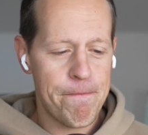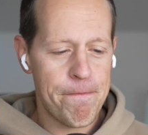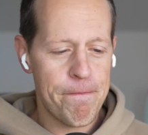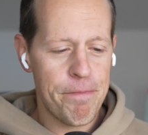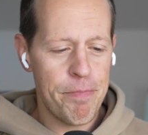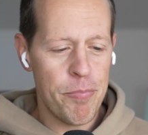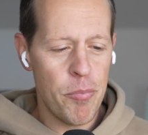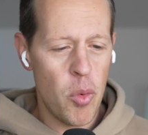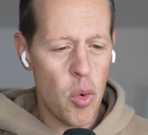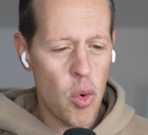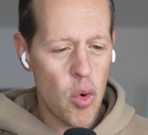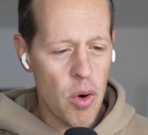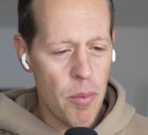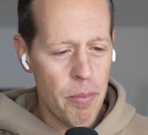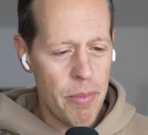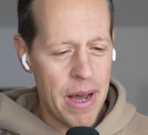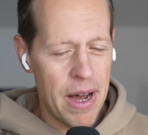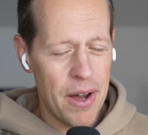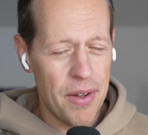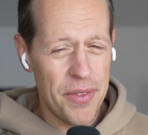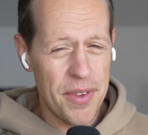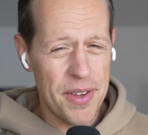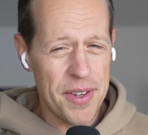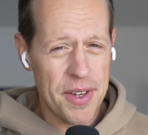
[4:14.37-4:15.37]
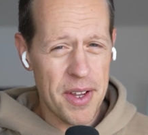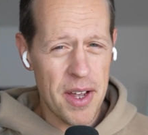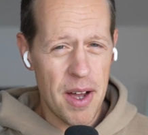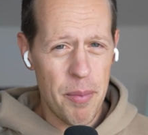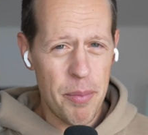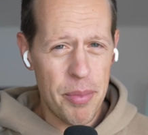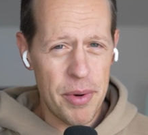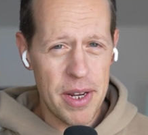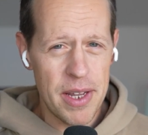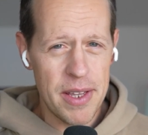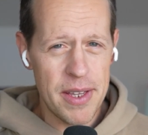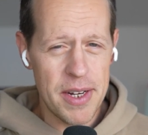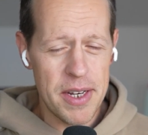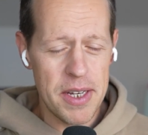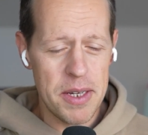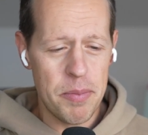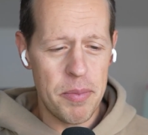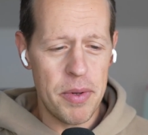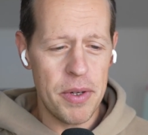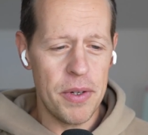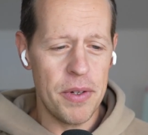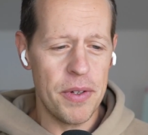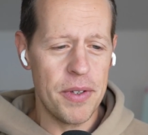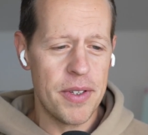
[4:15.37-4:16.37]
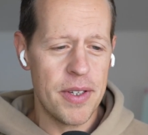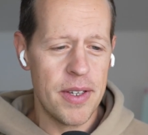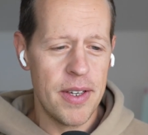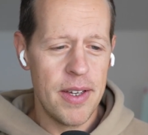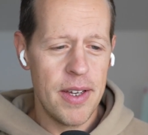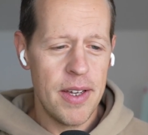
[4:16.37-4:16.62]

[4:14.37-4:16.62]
more about this company that he's built.